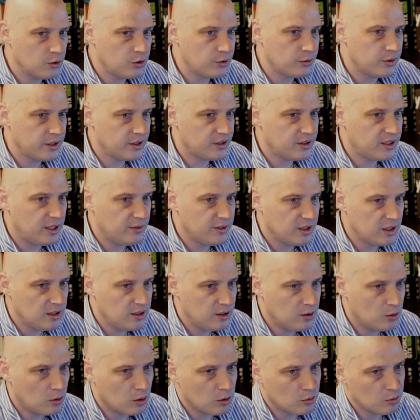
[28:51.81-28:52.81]
Chris, David,
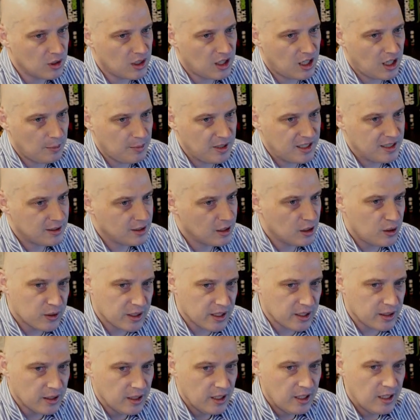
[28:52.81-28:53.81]
Leor, Rob, and
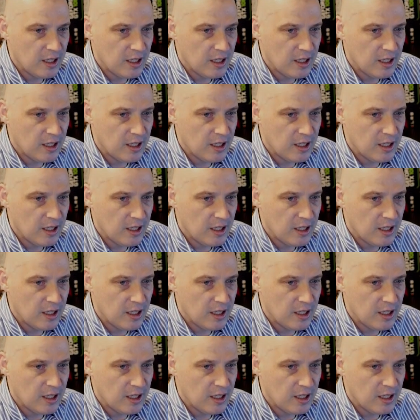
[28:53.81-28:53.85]
Tony.